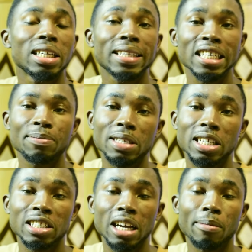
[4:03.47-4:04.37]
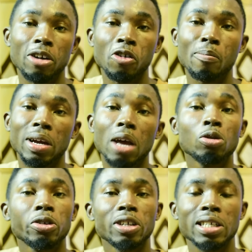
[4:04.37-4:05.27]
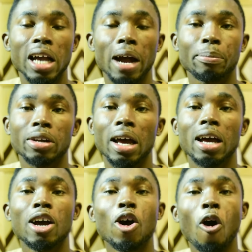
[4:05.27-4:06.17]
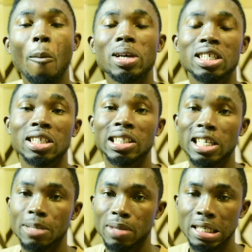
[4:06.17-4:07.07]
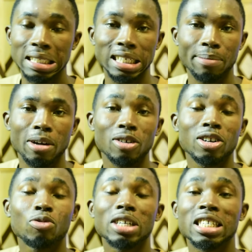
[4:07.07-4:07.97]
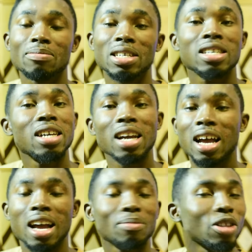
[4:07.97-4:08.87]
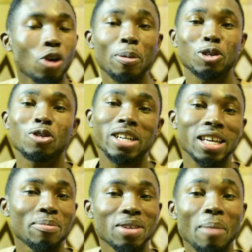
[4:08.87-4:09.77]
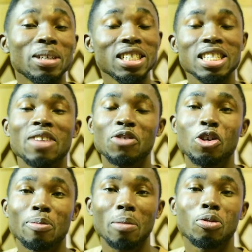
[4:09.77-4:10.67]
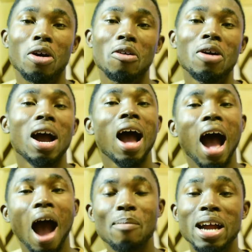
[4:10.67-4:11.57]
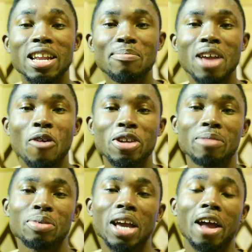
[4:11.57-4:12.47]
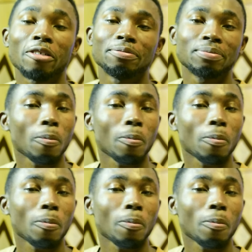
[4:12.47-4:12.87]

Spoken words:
the text message the amount number na will create app na on mess send the text message the amount no what to me no person on the API I mean jiddy say video people I'm a DBA with piano